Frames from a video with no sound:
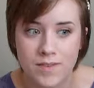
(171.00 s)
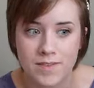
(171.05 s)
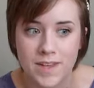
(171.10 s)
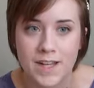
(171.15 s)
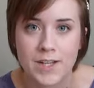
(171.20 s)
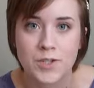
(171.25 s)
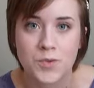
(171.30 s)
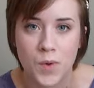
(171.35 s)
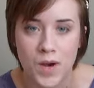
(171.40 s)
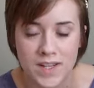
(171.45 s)

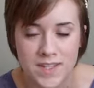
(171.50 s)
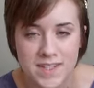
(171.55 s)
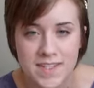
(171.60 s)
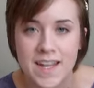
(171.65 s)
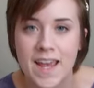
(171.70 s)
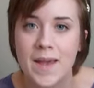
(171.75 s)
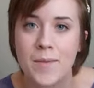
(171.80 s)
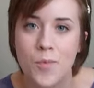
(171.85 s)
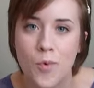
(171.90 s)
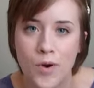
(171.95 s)
like, twice a
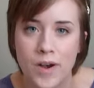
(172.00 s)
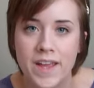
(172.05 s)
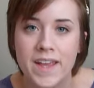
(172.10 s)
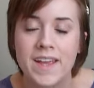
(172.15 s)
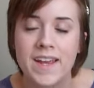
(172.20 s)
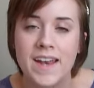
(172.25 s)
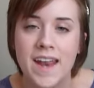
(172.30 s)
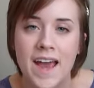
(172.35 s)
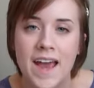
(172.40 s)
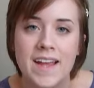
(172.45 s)
day,
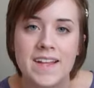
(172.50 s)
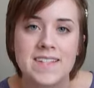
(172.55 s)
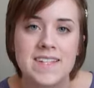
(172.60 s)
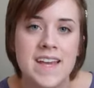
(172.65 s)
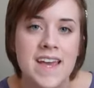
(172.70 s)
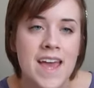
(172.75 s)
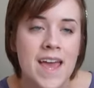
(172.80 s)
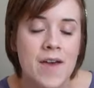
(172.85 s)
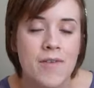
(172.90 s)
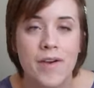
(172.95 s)
morning and night.
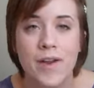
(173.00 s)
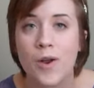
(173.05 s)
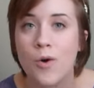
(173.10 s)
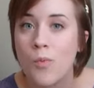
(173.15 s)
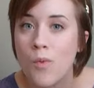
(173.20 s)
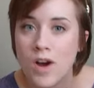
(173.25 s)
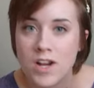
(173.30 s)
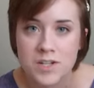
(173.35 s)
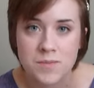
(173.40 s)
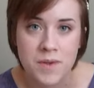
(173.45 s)
If I
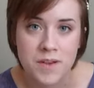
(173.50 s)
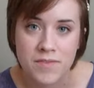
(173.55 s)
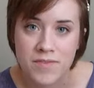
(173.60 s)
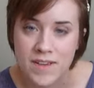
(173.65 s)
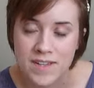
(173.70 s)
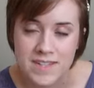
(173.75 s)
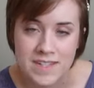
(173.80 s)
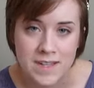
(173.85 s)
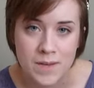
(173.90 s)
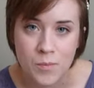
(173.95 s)
don't wash my
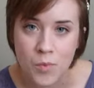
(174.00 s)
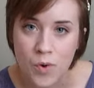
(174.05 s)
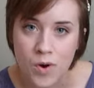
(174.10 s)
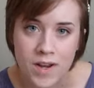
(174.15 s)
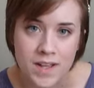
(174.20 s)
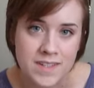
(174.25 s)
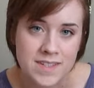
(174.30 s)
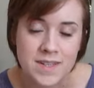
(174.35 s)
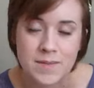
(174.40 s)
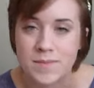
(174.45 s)
face in the
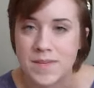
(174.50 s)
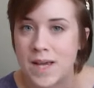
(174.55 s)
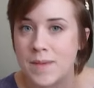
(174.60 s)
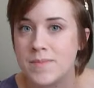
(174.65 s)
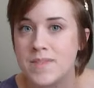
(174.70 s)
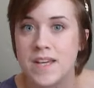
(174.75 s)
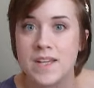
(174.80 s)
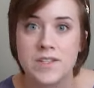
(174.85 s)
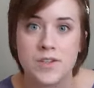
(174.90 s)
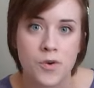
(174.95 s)
morning,
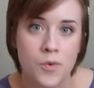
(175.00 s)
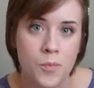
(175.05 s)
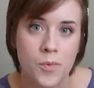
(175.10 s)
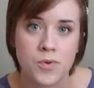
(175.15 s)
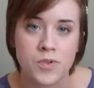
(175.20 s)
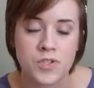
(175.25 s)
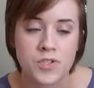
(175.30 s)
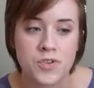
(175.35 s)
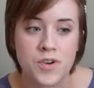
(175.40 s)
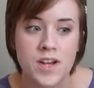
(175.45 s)
sometimes I don't
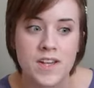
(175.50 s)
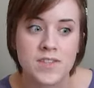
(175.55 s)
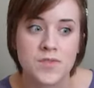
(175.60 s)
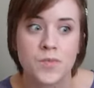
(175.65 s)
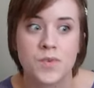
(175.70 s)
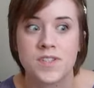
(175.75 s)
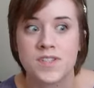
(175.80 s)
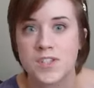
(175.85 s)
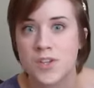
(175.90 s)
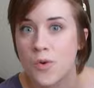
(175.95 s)

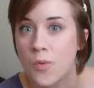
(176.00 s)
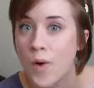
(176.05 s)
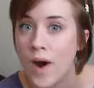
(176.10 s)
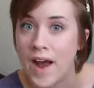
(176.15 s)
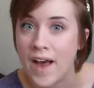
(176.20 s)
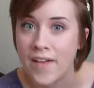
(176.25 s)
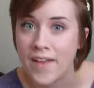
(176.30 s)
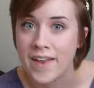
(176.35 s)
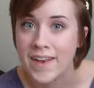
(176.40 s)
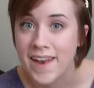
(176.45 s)
moisturize. Once in a
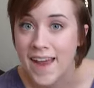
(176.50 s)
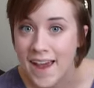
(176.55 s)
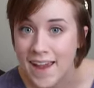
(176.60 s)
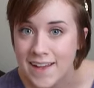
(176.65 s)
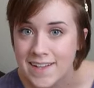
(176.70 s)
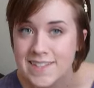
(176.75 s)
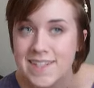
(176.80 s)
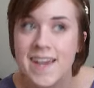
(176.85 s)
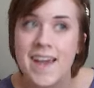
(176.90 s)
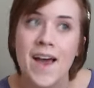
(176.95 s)
while at
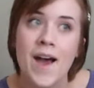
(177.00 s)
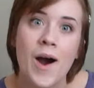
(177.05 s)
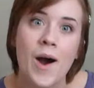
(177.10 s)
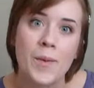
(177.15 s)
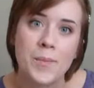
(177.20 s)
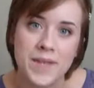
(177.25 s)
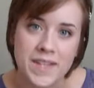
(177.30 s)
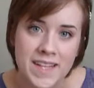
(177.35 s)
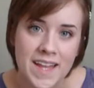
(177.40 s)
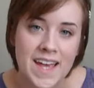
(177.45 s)
night,
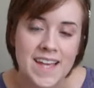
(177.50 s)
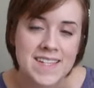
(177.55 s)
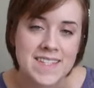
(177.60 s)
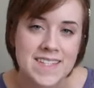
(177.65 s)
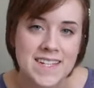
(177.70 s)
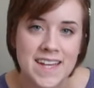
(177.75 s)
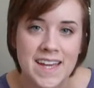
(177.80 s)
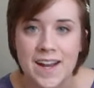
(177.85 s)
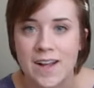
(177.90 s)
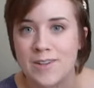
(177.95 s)
I'll be
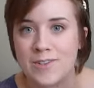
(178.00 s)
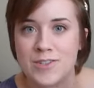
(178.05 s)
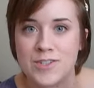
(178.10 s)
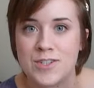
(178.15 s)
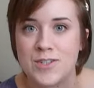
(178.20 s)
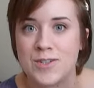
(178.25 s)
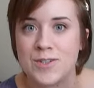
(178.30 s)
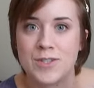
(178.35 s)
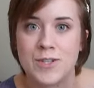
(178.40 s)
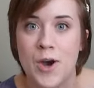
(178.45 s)
lazy and I'll
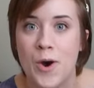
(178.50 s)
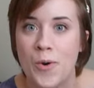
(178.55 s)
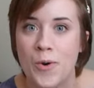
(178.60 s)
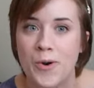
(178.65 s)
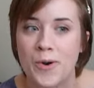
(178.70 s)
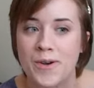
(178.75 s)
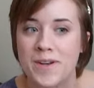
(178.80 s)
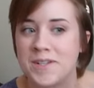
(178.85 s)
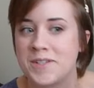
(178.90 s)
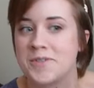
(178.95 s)
just use a
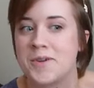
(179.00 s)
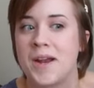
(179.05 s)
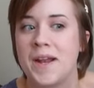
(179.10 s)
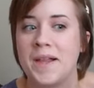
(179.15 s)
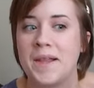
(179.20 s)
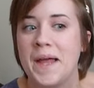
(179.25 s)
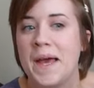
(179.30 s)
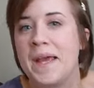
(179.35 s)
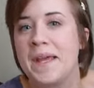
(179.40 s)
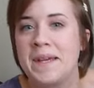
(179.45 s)
toner to try
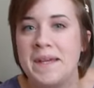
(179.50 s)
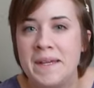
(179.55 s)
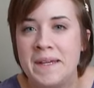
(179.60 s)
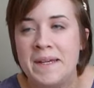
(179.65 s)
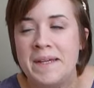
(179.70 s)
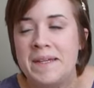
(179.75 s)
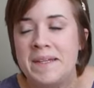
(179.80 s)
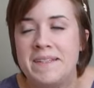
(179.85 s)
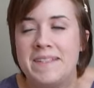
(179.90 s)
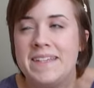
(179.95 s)
to like
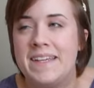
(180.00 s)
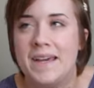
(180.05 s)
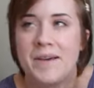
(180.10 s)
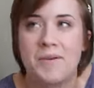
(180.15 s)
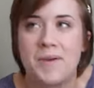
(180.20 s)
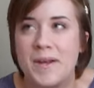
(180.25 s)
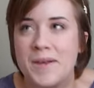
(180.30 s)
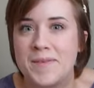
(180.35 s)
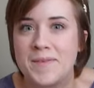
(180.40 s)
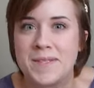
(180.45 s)

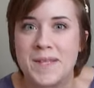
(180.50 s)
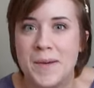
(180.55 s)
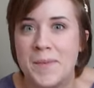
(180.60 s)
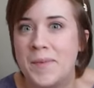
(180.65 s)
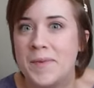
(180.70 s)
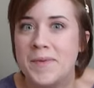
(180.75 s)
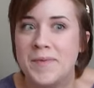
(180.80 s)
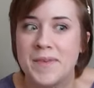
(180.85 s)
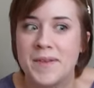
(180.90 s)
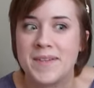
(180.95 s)
get rid of
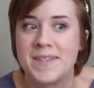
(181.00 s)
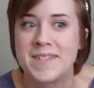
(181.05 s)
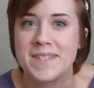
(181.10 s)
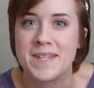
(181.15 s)
some of the